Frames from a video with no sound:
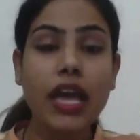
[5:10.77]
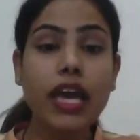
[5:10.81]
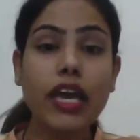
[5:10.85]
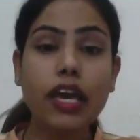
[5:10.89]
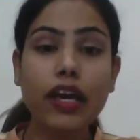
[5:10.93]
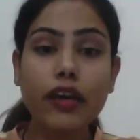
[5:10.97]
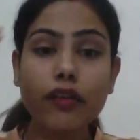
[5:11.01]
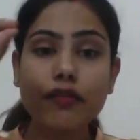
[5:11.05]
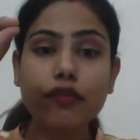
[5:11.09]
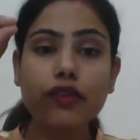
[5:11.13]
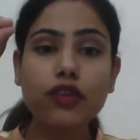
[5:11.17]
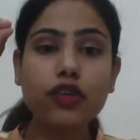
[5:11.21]

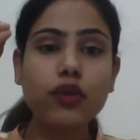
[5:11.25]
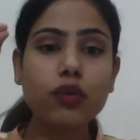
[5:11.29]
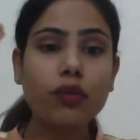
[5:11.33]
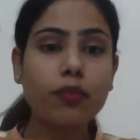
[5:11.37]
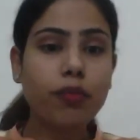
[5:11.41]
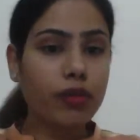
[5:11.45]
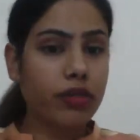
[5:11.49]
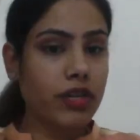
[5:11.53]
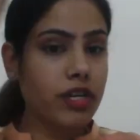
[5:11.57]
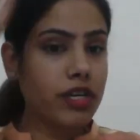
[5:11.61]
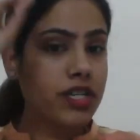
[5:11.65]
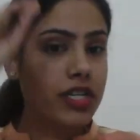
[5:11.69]
If you
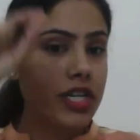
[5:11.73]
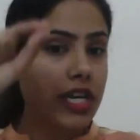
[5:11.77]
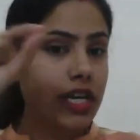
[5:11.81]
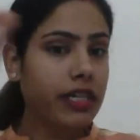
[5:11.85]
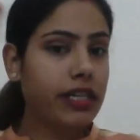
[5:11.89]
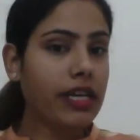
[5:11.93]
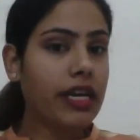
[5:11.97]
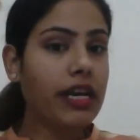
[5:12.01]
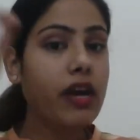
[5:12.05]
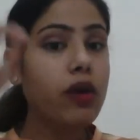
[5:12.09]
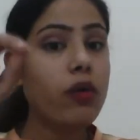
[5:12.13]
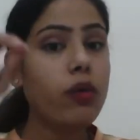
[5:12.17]
put a
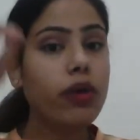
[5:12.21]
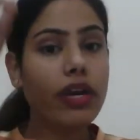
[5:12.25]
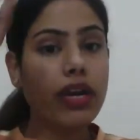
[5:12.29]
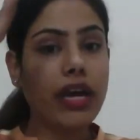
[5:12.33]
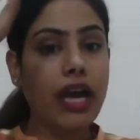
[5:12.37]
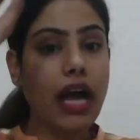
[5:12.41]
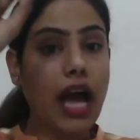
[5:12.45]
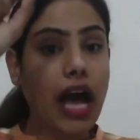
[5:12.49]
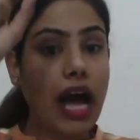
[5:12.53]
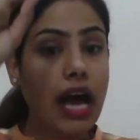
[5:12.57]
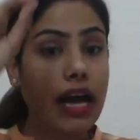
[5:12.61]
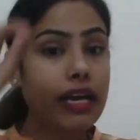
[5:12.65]
tick that,
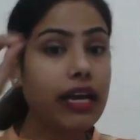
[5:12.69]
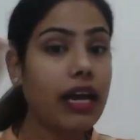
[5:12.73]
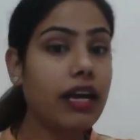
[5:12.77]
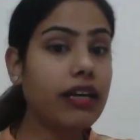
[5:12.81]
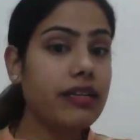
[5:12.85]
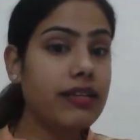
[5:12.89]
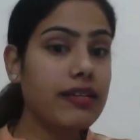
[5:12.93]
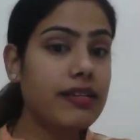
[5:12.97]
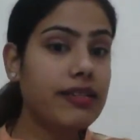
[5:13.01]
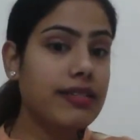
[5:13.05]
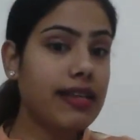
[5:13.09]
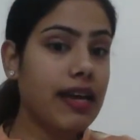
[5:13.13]
okay, I
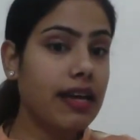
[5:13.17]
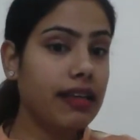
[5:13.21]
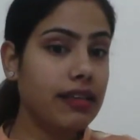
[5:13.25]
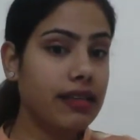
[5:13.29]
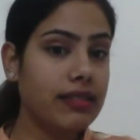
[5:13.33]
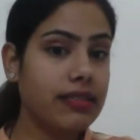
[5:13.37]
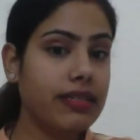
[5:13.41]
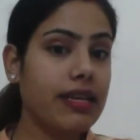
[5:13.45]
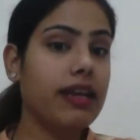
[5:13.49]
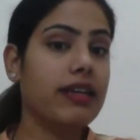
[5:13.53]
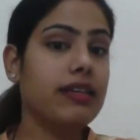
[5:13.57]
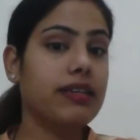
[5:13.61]
understand
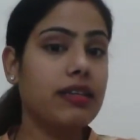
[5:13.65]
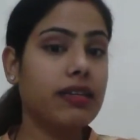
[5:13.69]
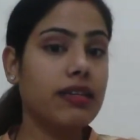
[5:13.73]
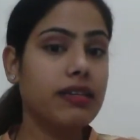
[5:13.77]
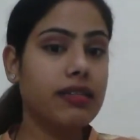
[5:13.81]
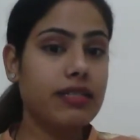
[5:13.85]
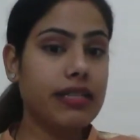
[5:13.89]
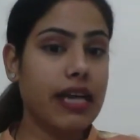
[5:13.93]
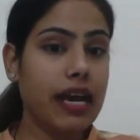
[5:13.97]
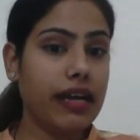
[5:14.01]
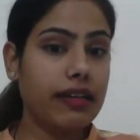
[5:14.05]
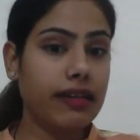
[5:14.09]
the
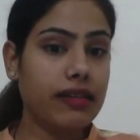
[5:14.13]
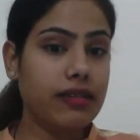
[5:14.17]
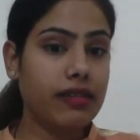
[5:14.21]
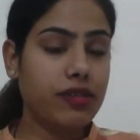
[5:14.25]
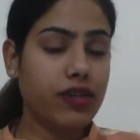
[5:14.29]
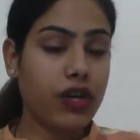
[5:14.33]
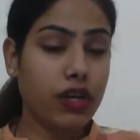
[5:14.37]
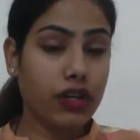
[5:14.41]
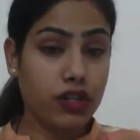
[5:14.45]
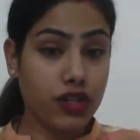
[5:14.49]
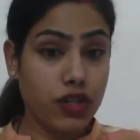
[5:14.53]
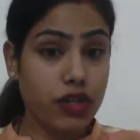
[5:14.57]
standard
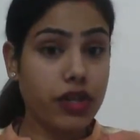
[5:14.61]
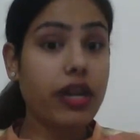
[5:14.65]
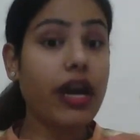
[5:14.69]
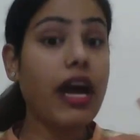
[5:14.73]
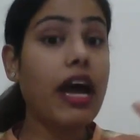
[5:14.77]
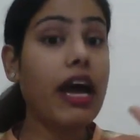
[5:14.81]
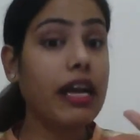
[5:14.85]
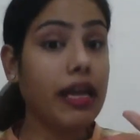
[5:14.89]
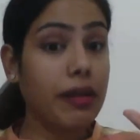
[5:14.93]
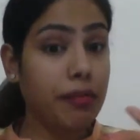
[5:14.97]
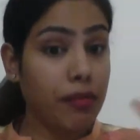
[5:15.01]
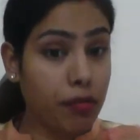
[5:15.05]
structure,
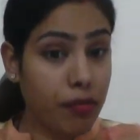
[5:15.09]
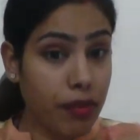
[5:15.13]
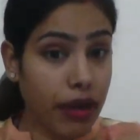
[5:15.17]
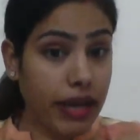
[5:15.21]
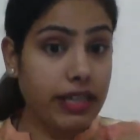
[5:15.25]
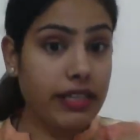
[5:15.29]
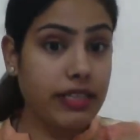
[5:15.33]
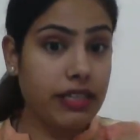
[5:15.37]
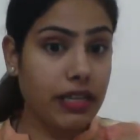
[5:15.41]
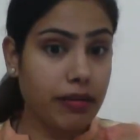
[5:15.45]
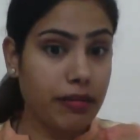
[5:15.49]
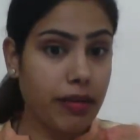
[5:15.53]
I am
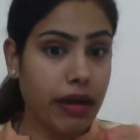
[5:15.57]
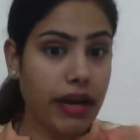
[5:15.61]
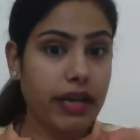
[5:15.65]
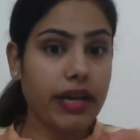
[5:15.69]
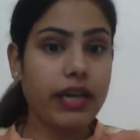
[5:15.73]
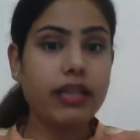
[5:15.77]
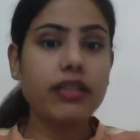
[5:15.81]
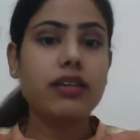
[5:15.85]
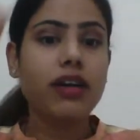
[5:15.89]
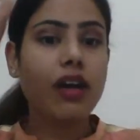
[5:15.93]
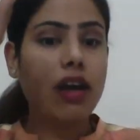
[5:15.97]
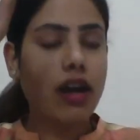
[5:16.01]
abiding by
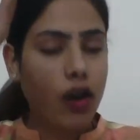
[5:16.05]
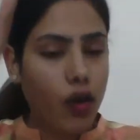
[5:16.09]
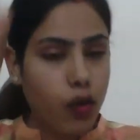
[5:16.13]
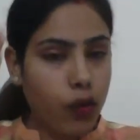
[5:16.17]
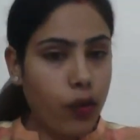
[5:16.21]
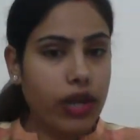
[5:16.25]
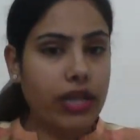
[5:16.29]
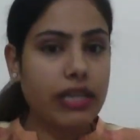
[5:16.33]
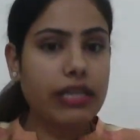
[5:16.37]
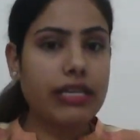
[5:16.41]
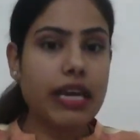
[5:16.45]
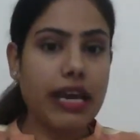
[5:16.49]
it,
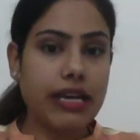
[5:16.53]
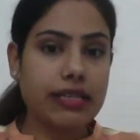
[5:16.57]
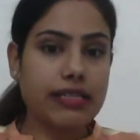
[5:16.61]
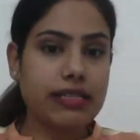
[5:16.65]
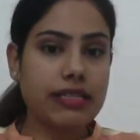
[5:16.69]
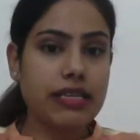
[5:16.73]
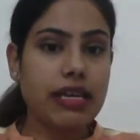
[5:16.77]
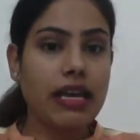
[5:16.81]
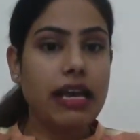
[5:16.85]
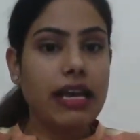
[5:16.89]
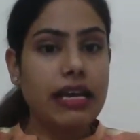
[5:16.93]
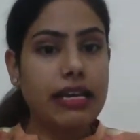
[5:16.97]
well,
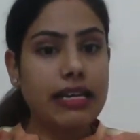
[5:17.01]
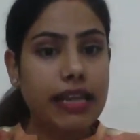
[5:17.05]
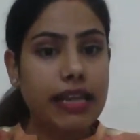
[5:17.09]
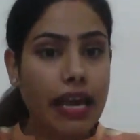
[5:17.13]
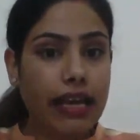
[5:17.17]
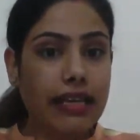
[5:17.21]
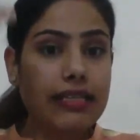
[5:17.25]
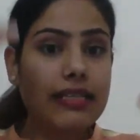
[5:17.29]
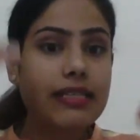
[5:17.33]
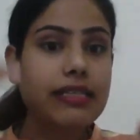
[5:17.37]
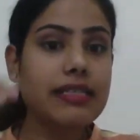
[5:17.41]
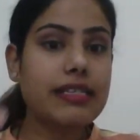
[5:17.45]
yes,
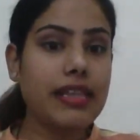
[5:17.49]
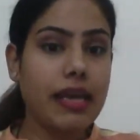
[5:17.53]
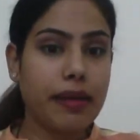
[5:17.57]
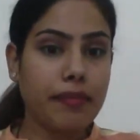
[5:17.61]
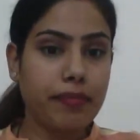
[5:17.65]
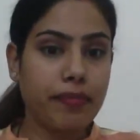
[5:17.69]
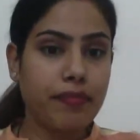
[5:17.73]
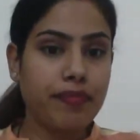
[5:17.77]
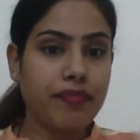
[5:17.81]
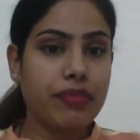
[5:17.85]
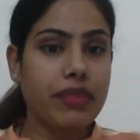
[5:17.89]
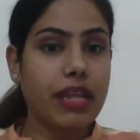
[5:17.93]
next
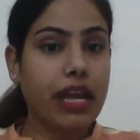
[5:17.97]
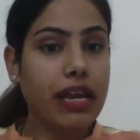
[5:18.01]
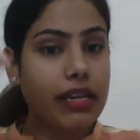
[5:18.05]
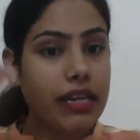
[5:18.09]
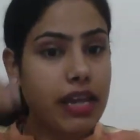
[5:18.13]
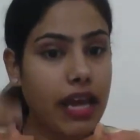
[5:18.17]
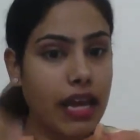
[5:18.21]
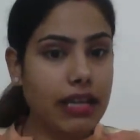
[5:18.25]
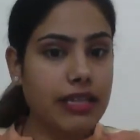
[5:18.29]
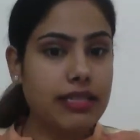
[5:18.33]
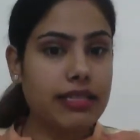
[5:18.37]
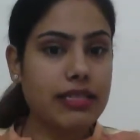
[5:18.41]
step, then
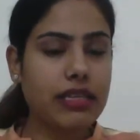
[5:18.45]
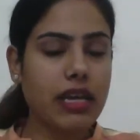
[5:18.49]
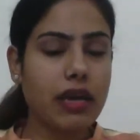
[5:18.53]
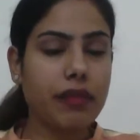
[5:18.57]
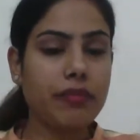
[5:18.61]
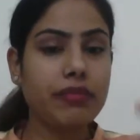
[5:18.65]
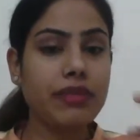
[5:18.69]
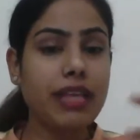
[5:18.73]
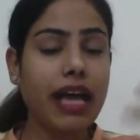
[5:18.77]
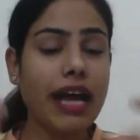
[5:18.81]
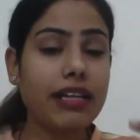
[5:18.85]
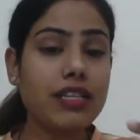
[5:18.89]
next
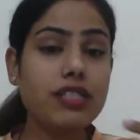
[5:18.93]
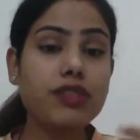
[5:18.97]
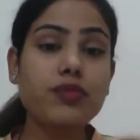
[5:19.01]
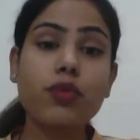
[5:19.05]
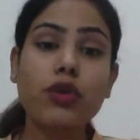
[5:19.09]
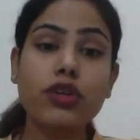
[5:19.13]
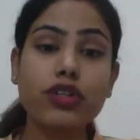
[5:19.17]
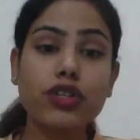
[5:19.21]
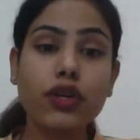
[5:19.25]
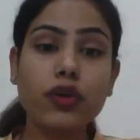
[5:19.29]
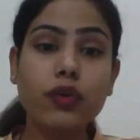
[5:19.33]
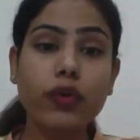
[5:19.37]
step, that's
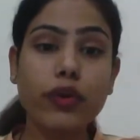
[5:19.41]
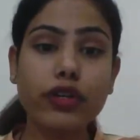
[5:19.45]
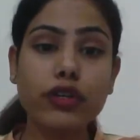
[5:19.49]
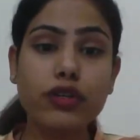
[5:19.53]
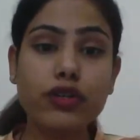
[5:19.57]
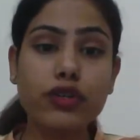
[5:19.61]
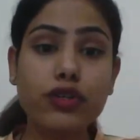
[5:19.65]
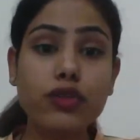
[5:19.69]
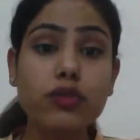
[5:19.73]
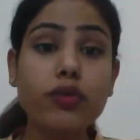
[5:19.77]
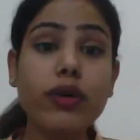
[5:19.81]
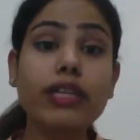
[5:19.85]
what you're going
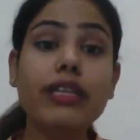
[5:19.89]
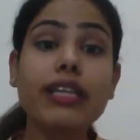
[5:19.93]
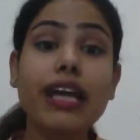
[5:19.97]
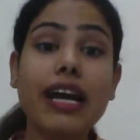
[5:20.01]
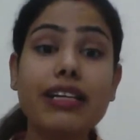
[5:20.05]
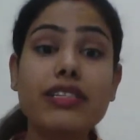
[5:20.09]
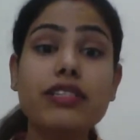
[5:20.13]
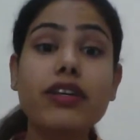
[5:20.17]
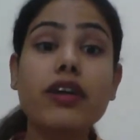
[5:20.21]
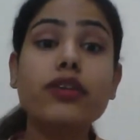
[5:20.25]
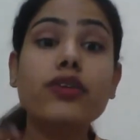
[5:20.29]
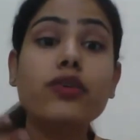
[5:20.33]
to do, and
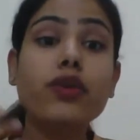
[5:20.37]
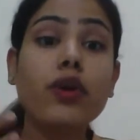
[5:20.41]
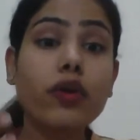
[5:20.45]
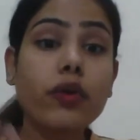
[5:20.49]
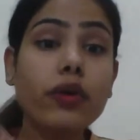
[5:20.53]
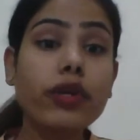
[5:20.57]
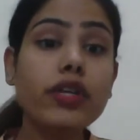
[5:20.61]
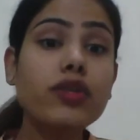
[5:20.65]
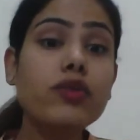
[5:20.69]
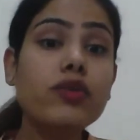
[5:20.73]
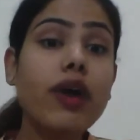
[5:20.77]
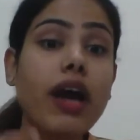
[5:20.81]
that's how you're
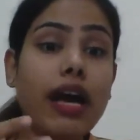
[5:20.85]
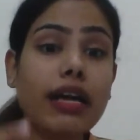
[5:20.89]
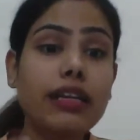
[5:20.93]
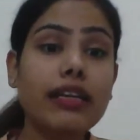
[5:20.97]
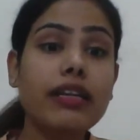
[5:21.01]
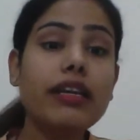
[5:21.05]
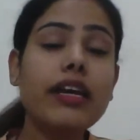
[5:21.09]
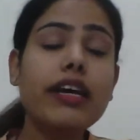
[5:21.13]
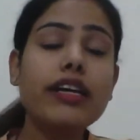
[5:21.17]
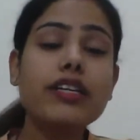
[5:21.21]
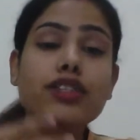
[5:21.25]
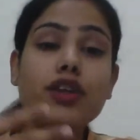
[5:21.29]
going to
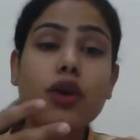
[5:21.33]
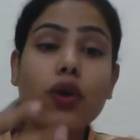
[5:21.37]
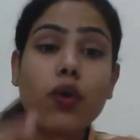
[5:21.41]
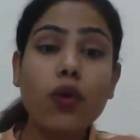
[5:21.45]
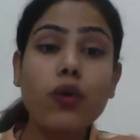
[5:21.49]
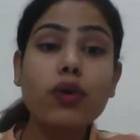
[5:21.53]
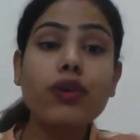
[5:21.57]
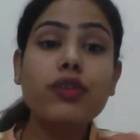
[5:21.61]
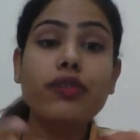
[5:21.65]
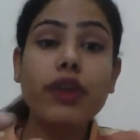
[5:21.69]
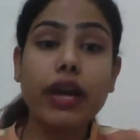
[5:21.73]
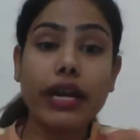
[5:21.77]
analyze your
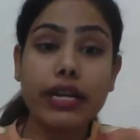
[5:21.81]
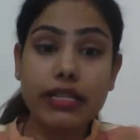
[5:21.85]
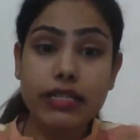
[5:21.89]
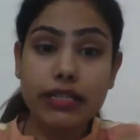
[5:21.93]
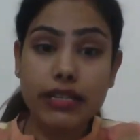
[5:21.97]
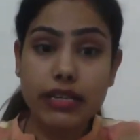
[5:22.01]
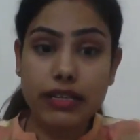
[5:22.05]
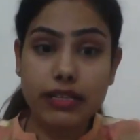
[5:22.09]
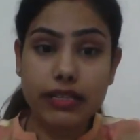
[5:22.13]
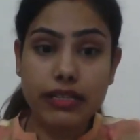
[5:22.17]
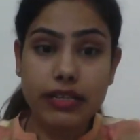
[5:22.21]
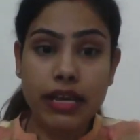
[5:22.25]
own
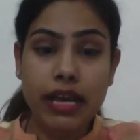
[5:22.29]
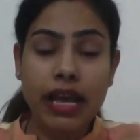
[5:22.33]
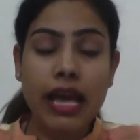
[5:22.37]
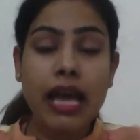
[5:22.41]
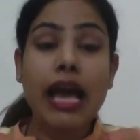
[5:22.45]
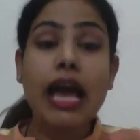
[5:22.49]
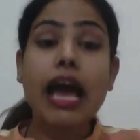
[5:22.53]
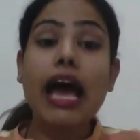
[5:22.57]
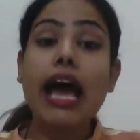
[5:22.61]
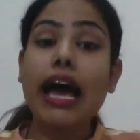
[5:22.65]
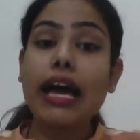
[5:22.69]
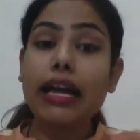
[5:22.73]
writings.
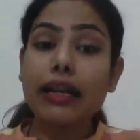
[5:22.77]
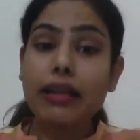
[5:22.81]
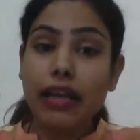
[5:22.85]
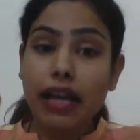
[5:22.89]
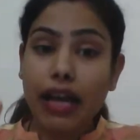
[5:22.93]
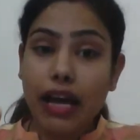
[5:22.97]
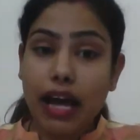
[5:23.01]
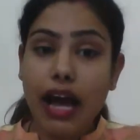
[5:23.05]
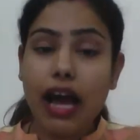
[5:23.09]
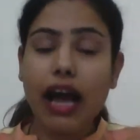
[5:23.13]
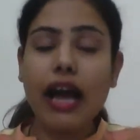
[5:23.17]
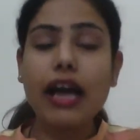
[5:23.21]
And
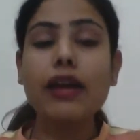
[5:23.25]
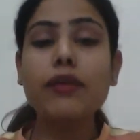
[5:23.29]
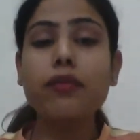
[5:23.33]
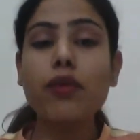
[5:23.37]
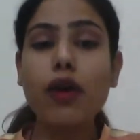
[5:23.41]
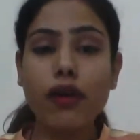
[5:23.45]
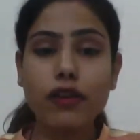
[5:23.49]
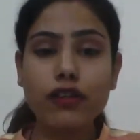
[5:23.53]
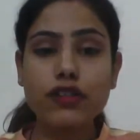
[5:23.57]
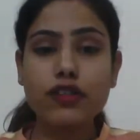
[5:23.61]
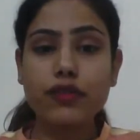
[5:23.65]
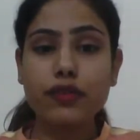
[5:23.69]
I
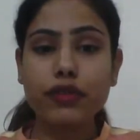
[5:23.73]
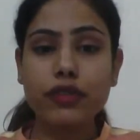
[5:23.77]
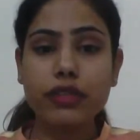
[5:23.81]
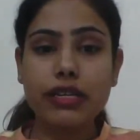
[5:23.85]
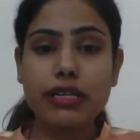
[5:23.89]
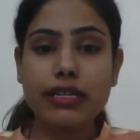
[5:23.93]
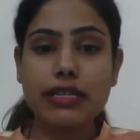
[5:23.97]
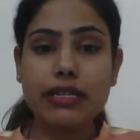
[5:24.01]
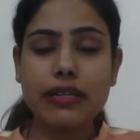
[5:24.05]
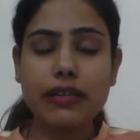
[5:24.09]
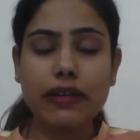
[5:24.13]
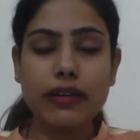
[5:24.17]
vouch for
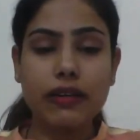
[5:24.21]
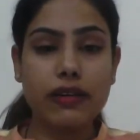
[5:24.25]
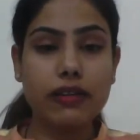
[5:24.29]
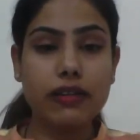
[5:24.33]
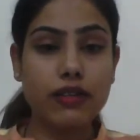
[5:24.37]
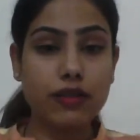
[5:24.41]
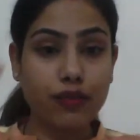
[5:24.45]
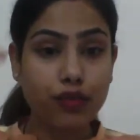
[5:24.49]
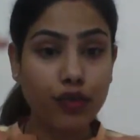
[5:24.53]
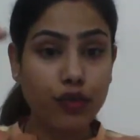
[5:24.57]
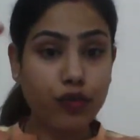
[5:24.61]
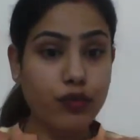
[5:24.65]
this, learners,
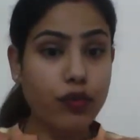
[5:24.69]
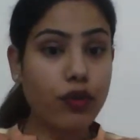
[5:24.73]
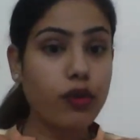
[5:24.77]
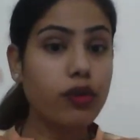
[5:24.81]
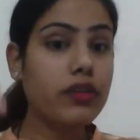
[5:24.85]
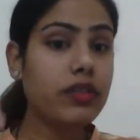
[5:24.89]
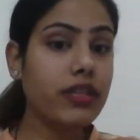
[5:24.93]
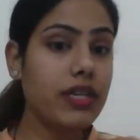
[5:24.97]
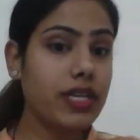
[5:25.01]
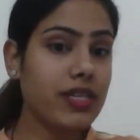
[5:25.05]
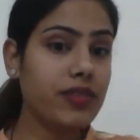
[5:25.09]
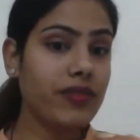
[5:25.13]
if you
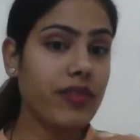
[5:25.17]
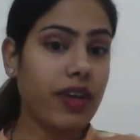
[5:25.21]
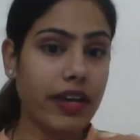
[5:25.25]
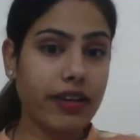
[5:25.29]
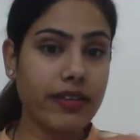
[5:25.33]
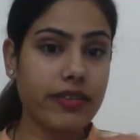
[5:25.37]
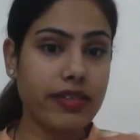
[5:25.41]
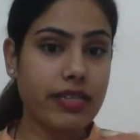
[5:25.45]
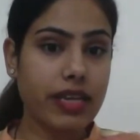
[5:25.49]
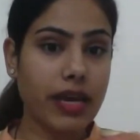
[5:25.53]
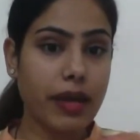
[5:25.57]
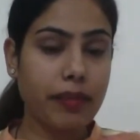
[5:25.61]
follow these
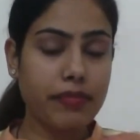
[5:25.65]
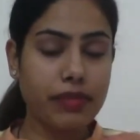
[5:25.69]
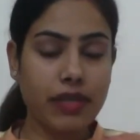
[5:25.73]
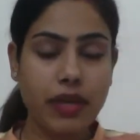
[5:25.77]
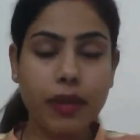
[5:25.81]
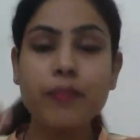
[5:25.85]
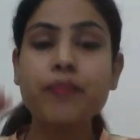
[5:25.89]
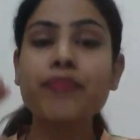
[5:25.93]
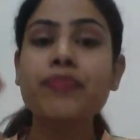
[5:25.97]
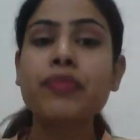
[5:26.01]
5 steps,